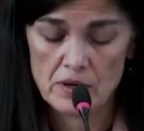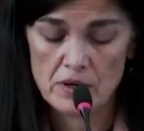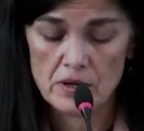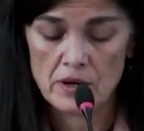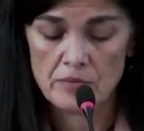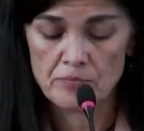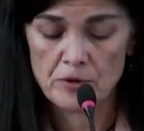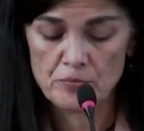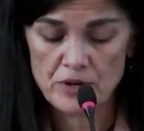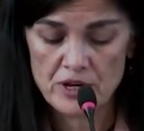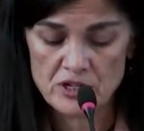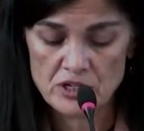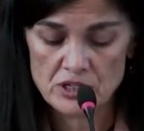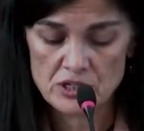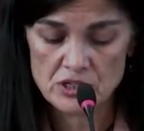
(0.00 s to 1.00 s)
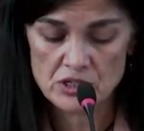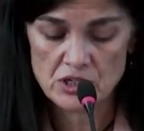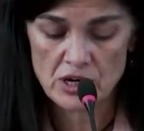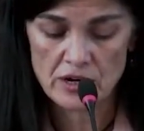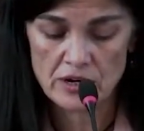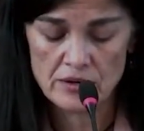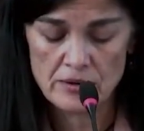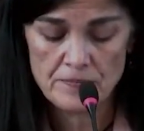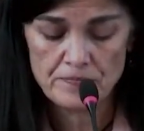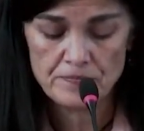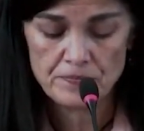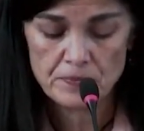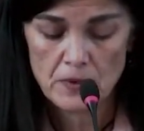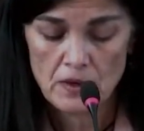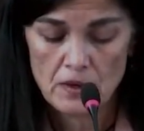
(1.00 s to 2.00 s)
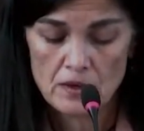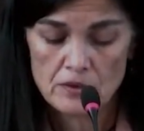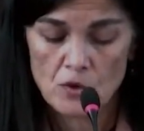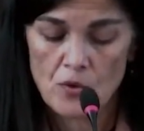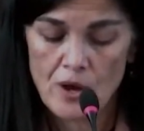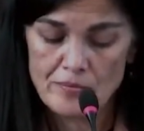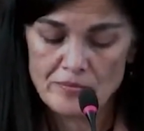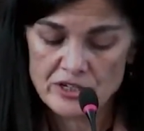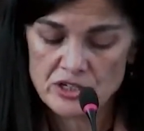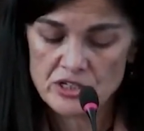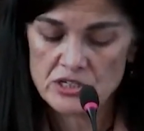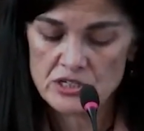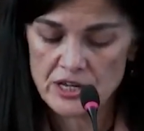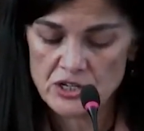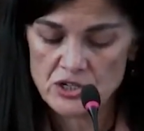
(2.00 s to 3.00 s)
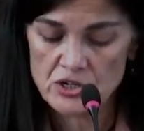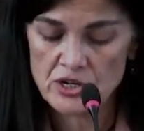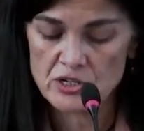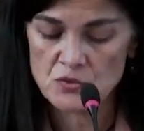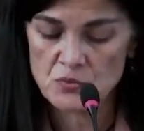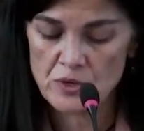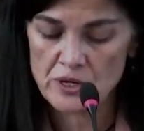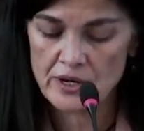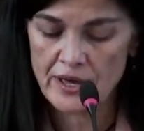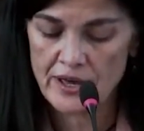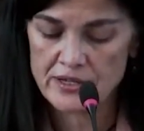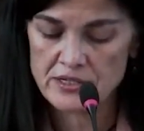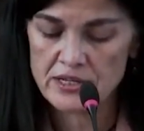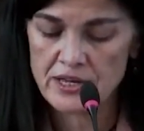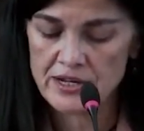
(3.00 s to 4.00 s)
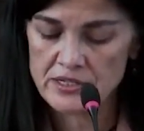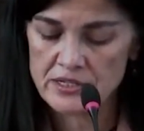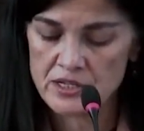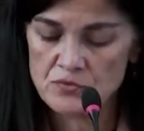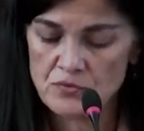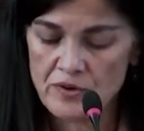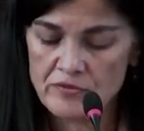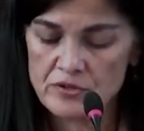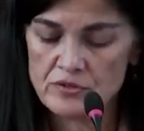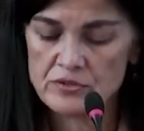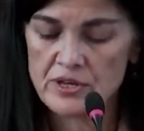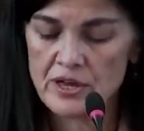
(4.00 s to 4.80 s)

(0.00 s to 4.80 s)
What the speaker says: appropriations chair, the Guam Legislature has realized excess revenues